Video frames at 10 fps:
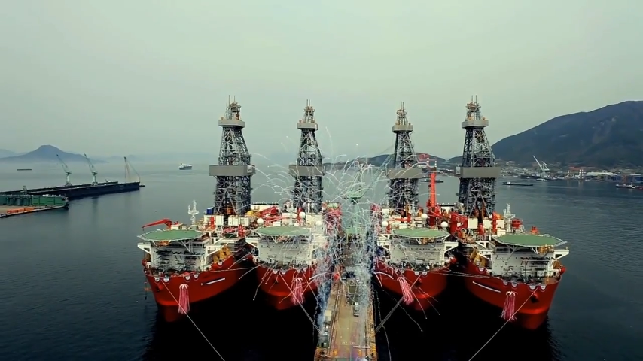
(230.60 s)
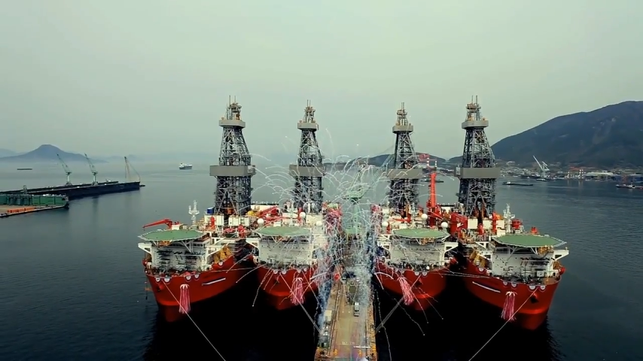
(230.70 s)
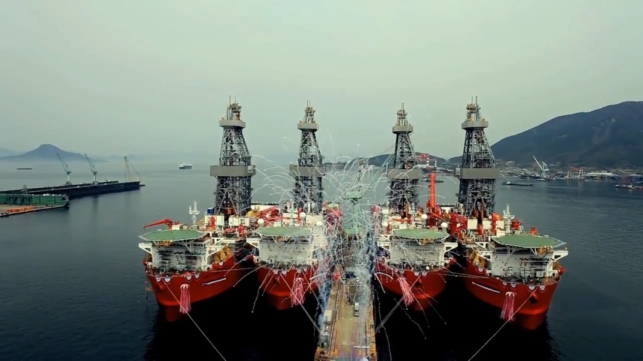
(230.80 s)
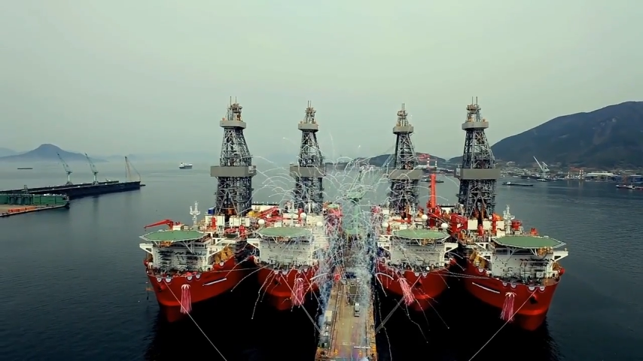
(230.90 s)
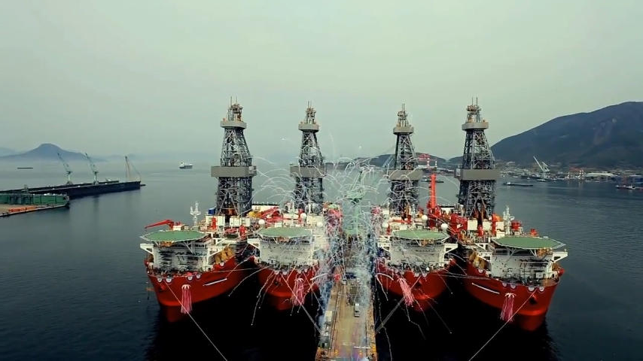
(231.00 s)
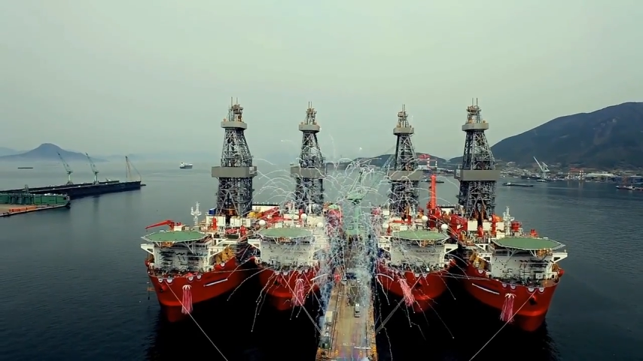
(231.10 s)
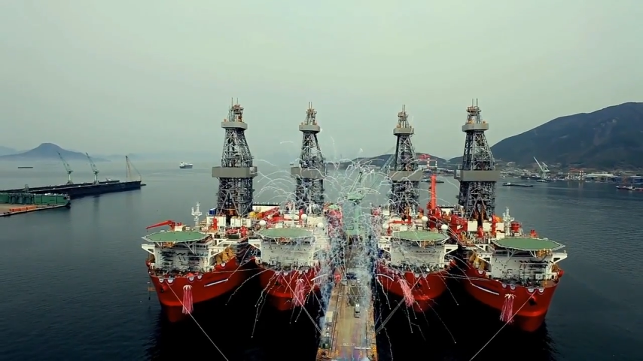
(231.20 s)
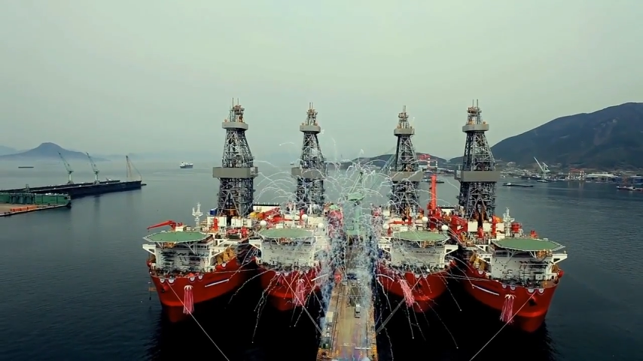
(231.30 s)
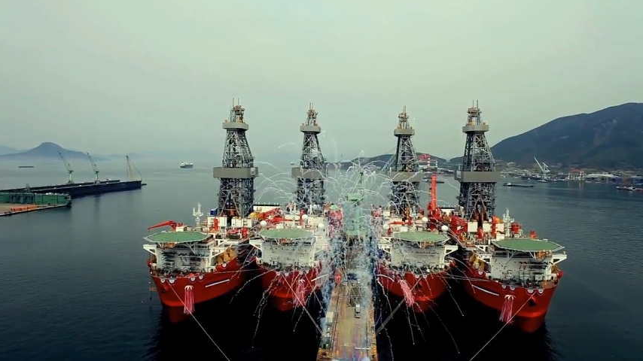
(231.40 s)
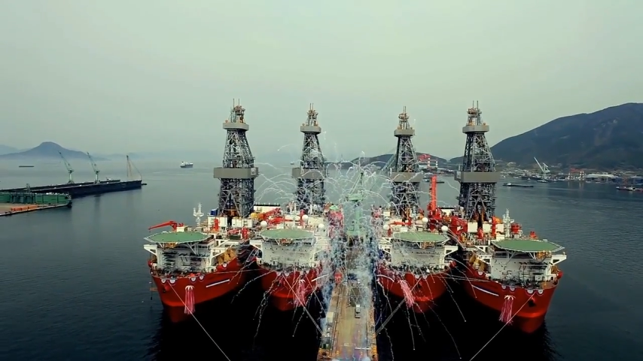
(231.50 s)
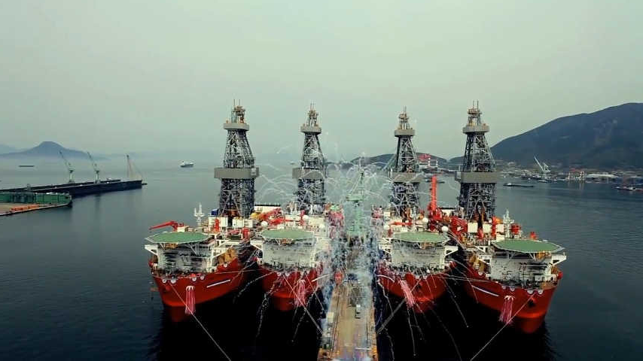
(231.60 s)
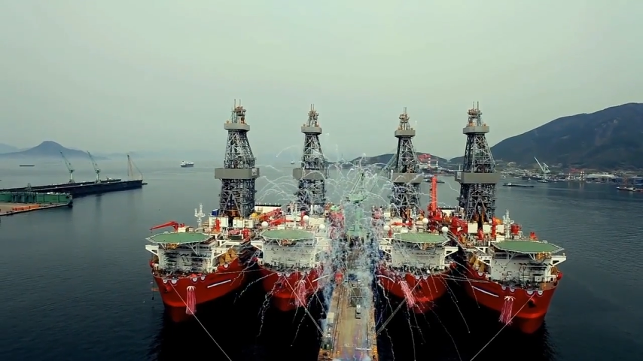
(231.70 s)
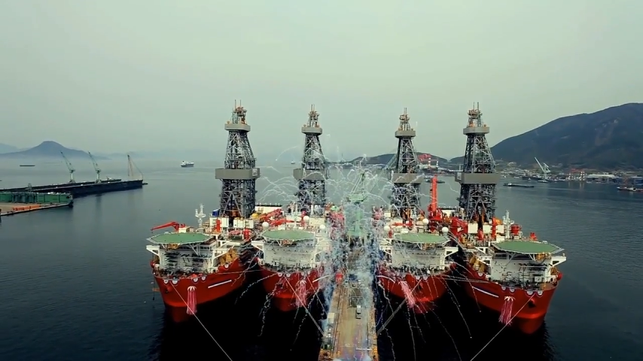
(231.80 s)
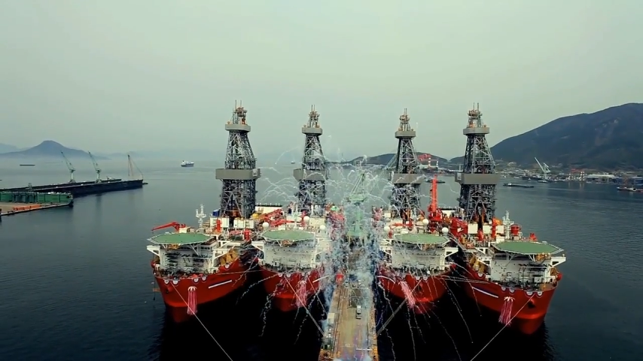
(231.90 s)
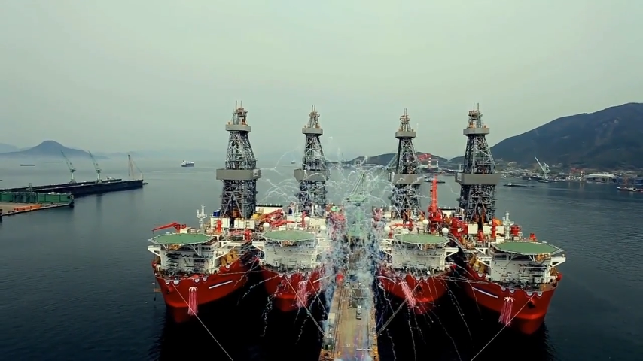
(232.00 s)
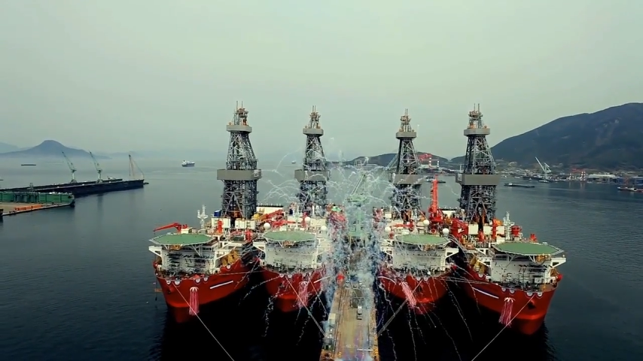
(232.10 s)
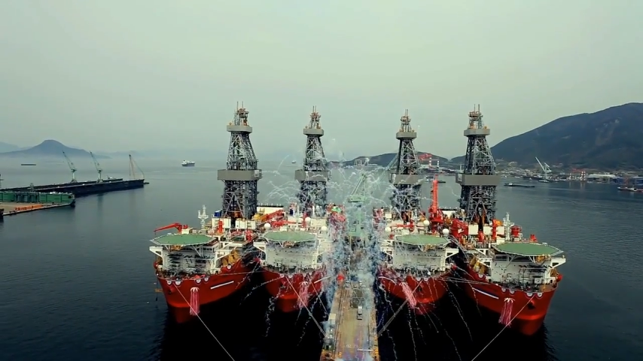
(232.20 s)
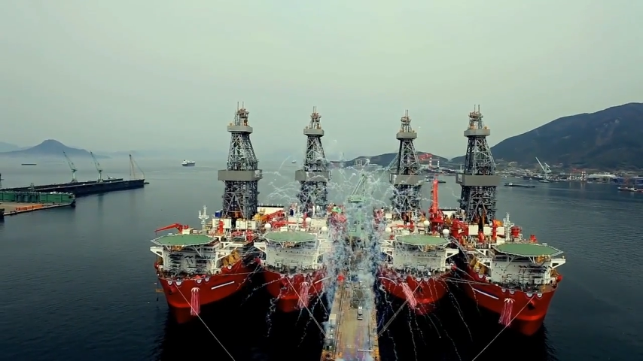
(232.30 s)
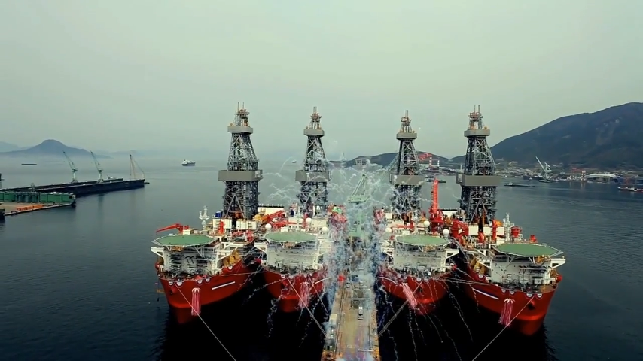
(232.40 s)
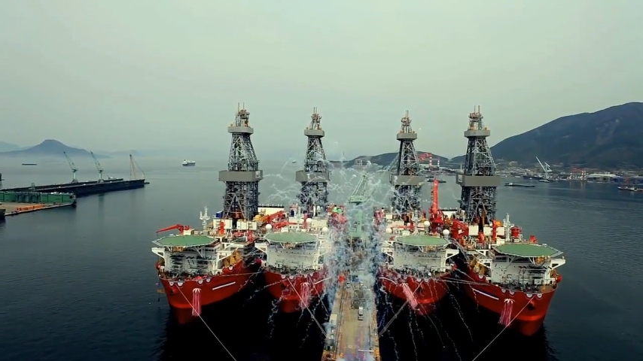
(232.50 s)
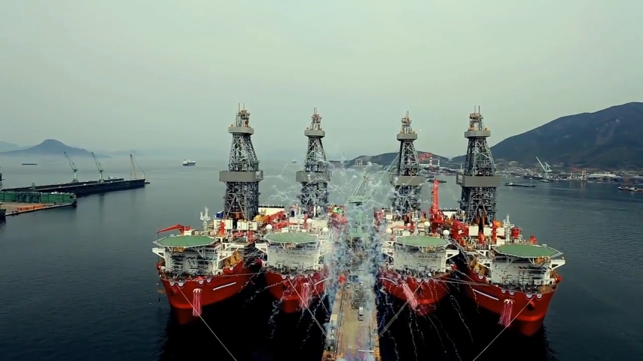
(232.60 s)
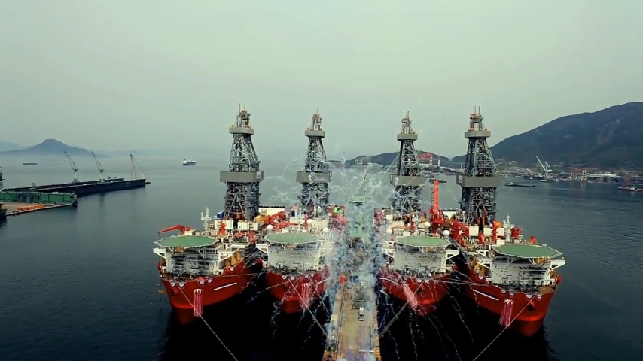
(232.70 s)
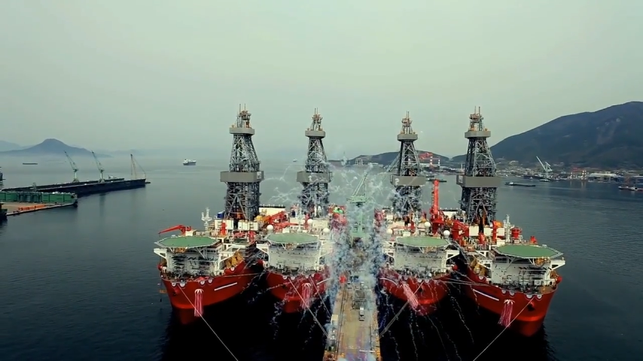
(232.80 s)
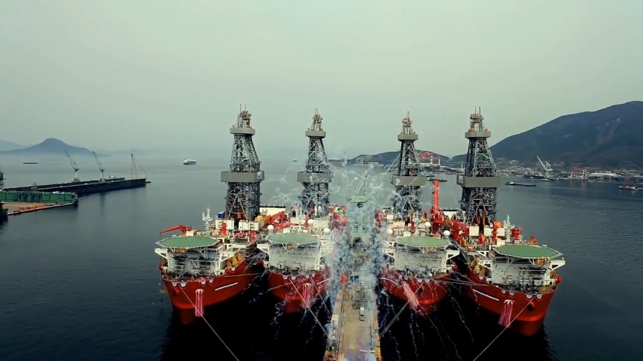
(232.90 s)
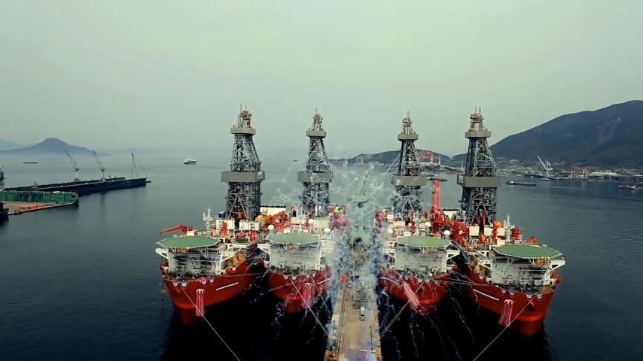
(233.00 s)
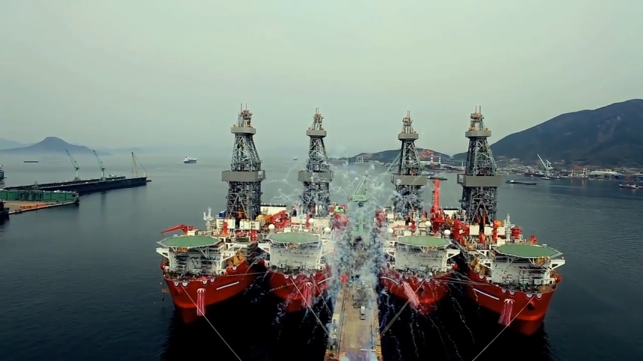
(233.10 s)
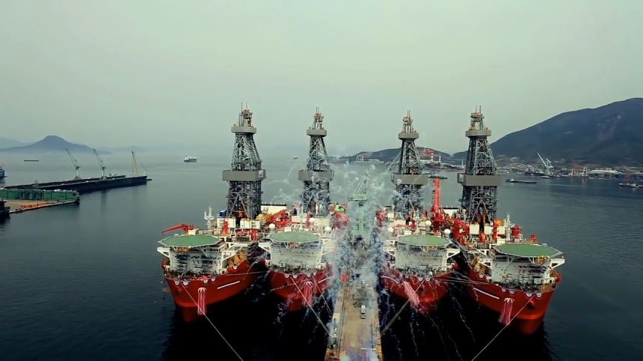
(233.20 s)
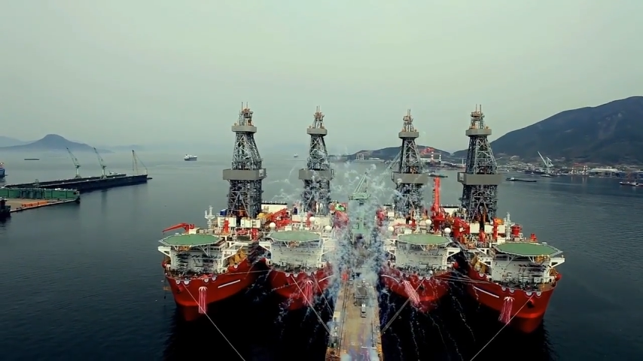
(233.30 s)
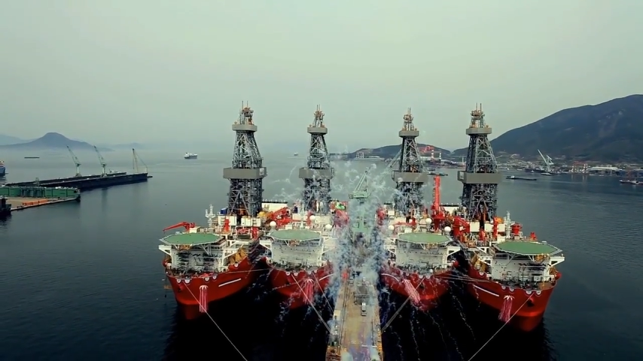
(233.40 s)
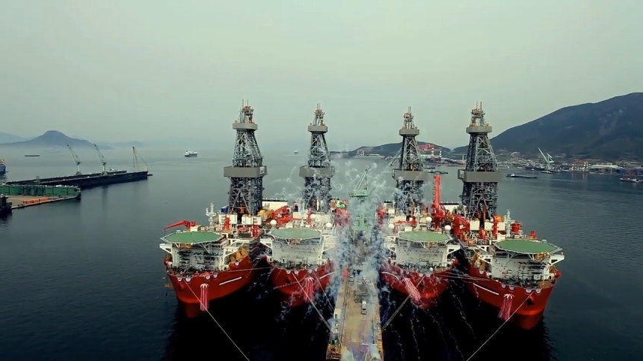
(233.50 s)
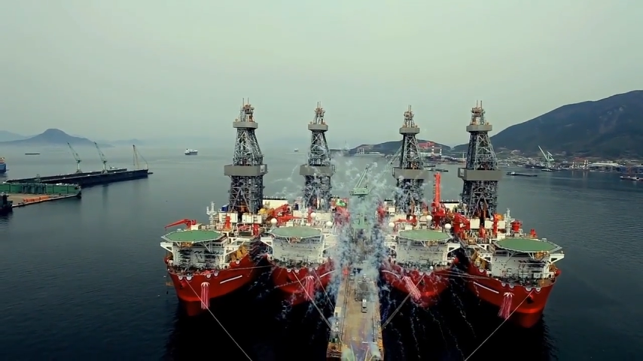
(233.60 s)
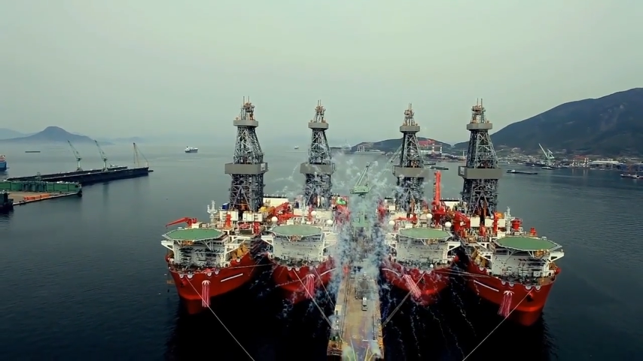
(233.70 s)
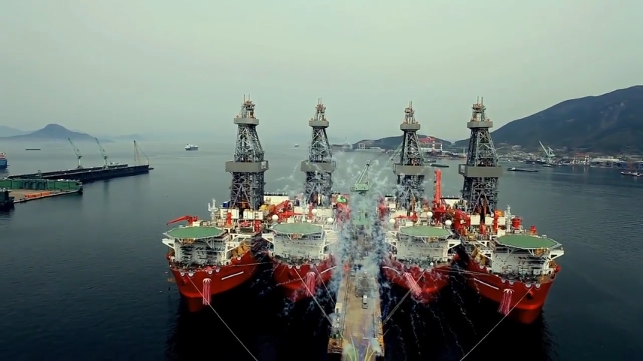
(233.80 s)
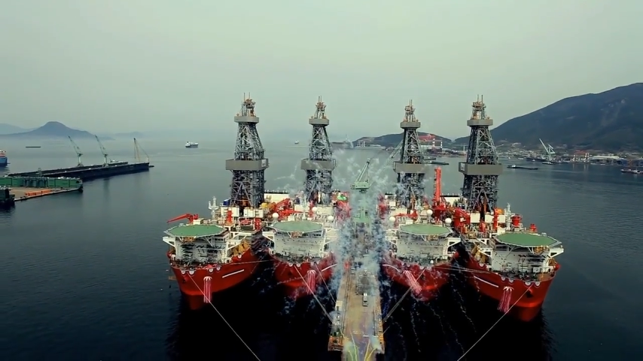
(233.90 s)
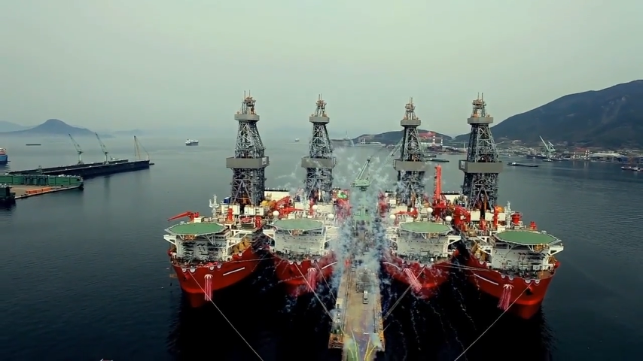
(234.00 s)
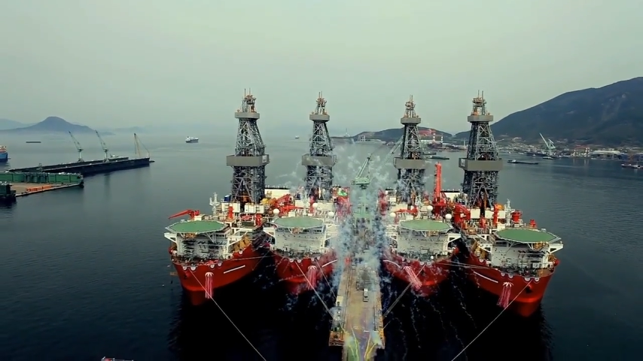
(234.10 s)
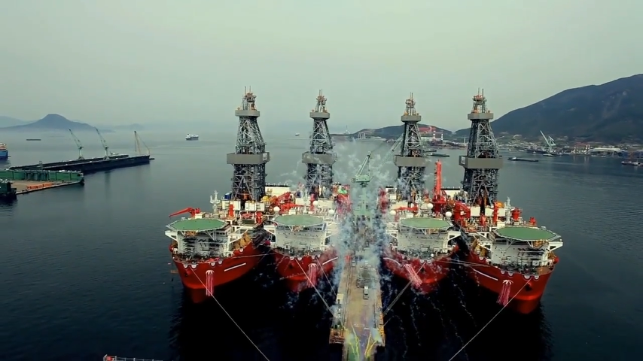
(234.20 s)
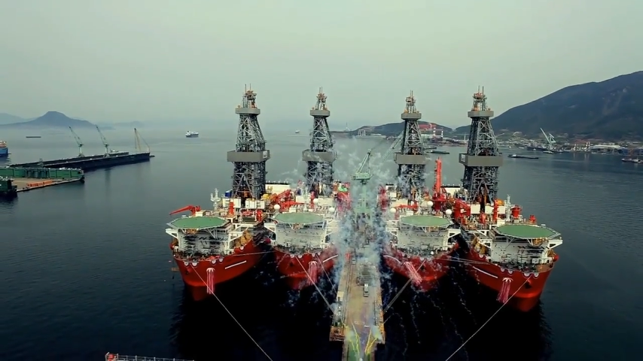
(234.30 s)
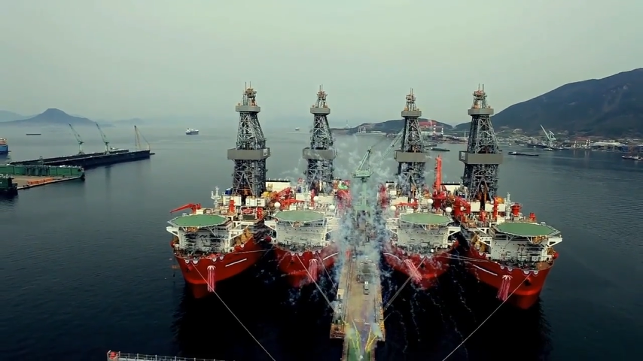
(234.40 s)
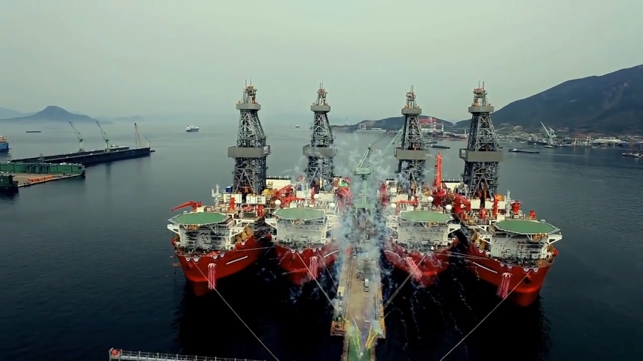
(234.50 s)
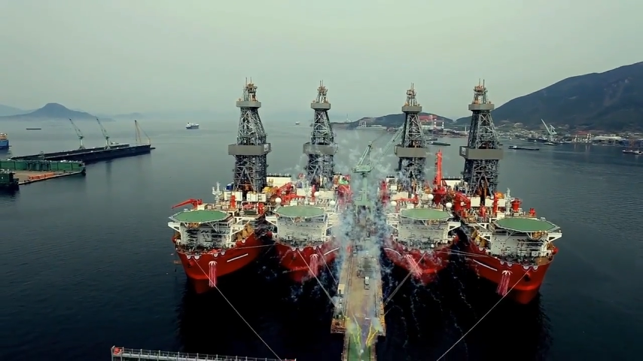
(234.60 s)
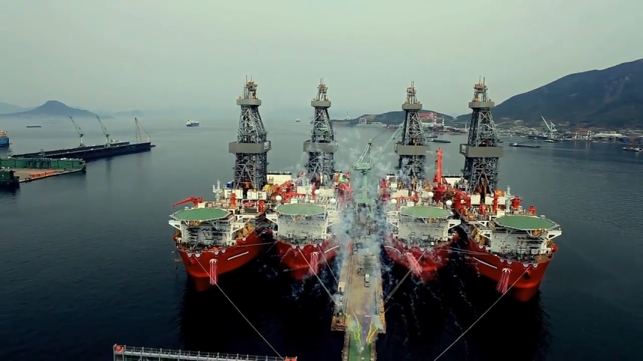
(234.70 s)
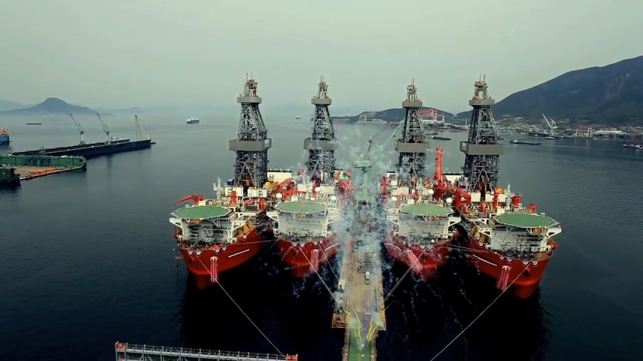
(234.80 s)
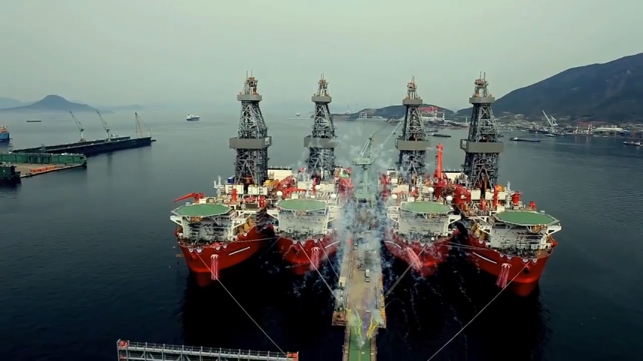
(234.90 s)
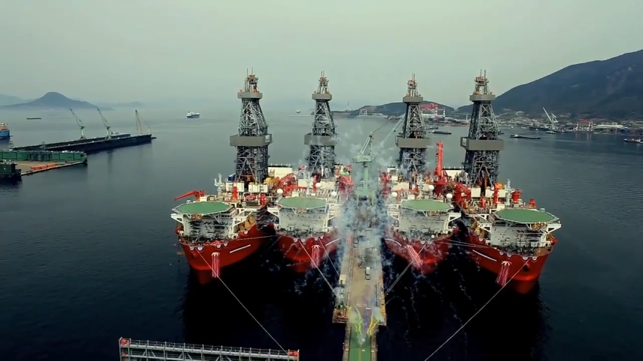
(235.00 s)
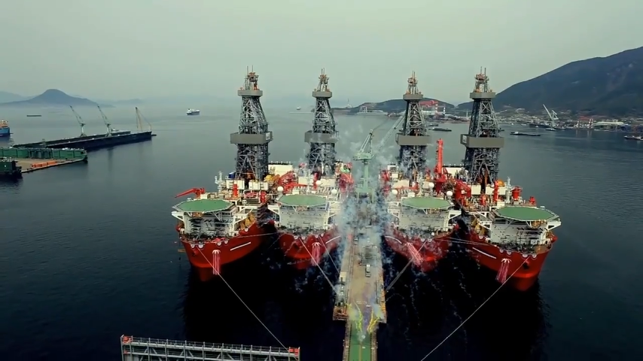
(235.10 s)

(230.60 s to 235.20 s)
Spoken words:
Nobody's mouth can be seen.